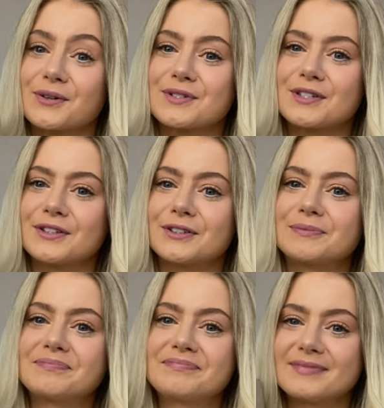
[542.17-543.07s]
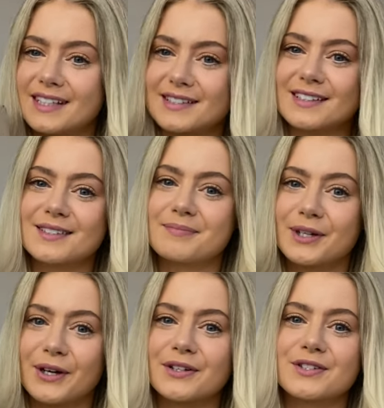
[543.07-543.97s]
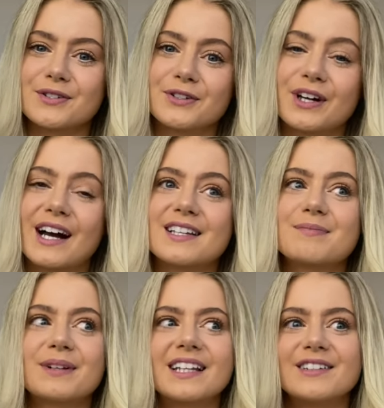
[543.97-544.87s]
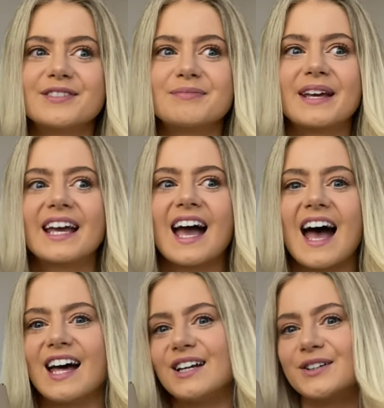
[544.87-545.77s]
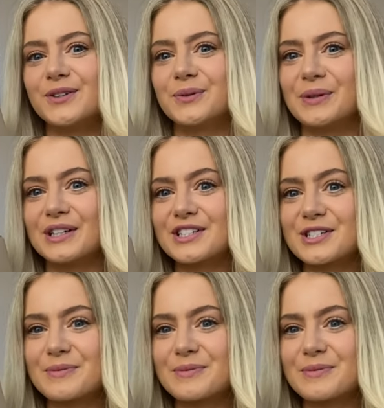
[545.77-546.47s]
all to you. This is because you guys believe in me and you watch